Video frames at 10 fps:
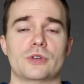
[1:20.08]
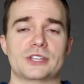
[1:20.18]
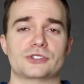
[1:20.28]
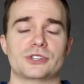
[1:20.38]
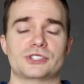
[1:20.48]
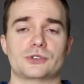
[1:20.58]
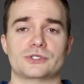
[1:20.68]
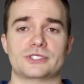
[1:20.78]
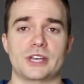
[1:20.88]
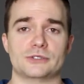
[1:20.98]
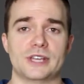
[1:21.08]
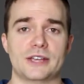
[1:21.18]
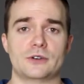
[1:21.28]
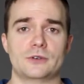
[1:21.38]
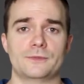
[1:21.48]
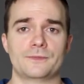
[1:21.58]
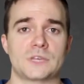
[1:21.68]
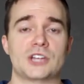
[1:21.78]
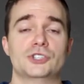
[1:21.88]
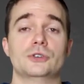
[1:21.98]
a traditional sales cycle
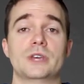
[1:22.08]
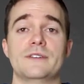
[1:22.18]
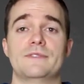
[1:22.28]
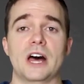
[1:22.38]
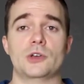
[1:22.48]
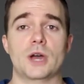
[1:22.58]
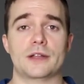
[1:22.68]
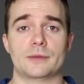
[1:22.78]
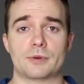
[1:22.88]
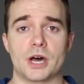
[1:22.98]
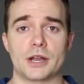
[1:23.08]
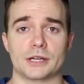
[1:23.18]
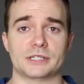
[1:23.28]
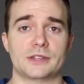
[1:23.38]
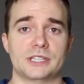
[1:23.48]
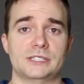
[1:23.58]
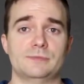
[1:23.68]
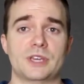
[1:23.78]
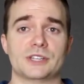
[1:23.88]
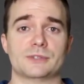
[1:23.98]
to get value out of the product. This is
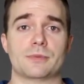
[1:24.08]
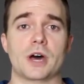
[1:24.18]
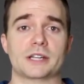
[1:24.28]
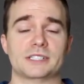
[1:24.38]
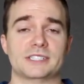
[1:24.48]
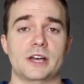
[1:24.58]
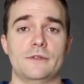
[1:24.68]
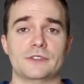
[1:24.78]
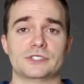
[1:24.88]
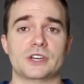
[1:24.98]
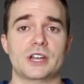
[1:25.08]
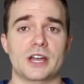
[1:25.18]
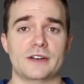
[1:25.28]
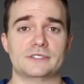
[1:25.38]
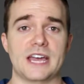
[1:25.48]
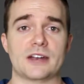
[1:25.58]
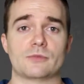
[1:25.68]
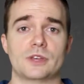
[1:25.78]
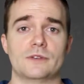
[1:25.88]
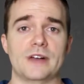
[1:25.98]
because the product itself is good enough to
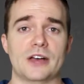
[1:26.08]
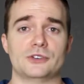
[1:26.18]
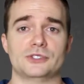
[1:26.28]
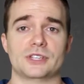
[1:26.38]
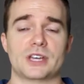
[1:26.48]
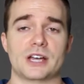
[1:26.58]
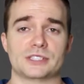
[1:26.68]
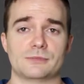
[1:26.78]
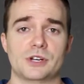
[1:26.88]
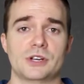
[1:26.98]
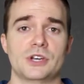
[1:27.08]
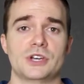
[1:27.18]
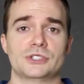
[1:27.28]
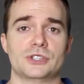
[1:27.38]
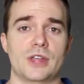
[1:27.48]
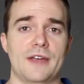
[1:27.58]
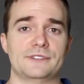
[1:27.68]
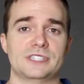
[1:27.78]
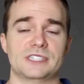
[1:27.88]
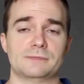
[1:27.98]
add real value to the customer, so the
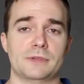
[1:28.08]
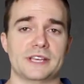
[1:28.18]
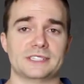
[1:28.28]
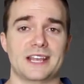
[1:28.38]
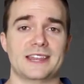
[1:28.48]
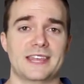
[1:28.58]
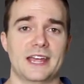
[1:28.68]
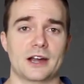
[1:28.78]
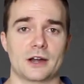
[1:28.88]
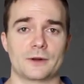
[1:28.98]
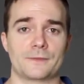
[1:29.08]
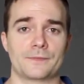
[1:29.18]
emphasis is placed there